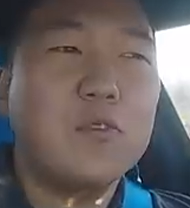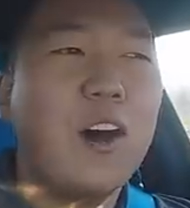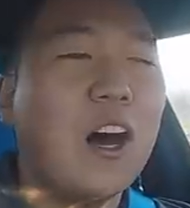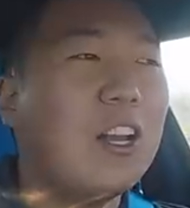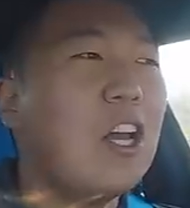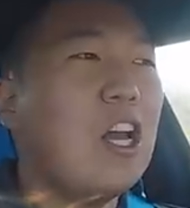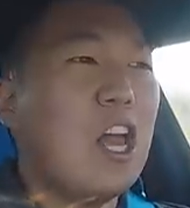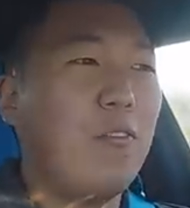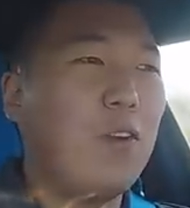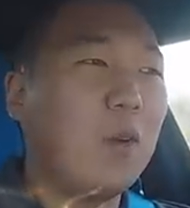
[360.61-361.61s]
is fun,
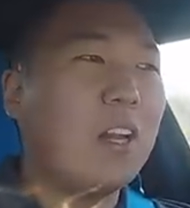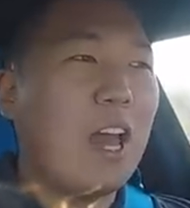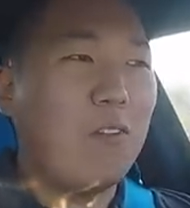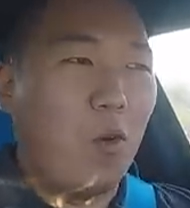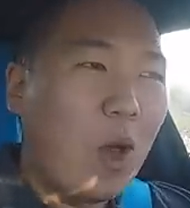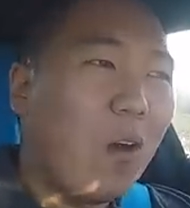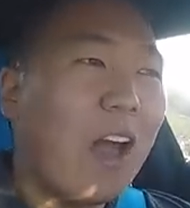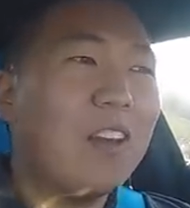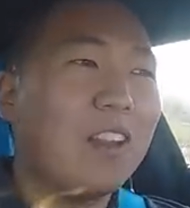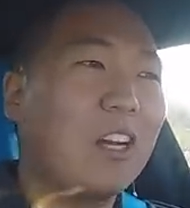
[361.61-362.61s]
if you want to have a
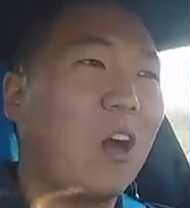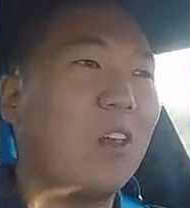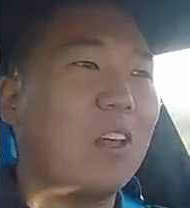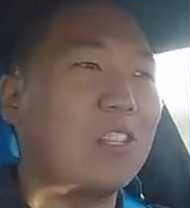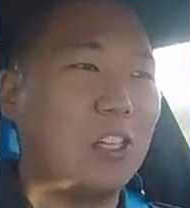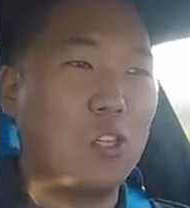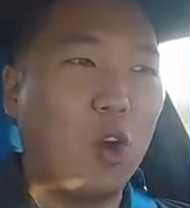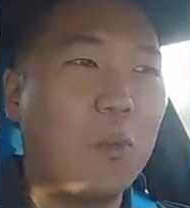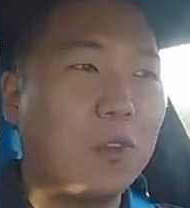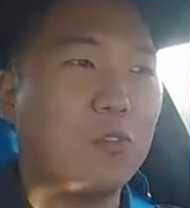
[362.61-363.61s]
well-handling car that's
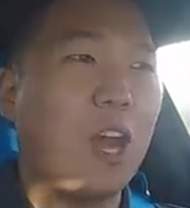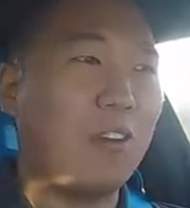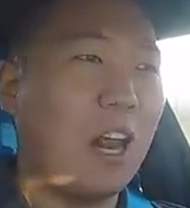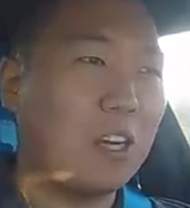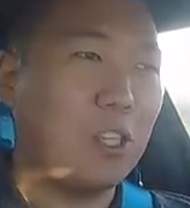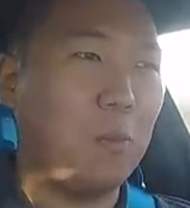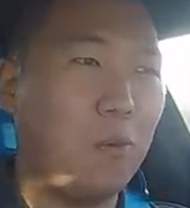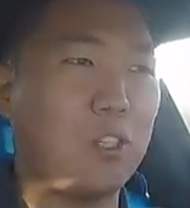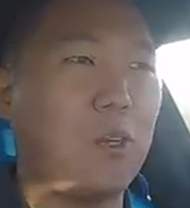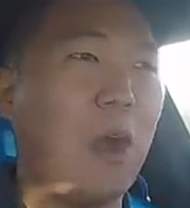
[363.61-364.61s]
enjoyable to drive and actually
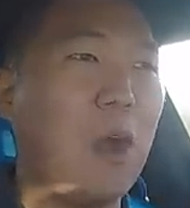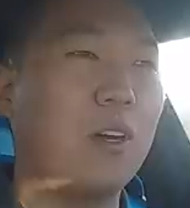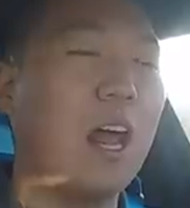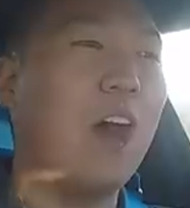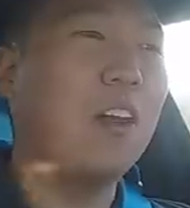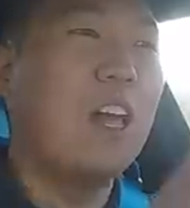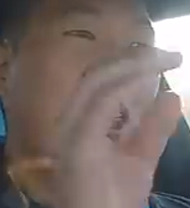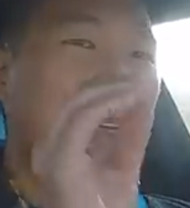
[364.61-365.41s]
puts the power down,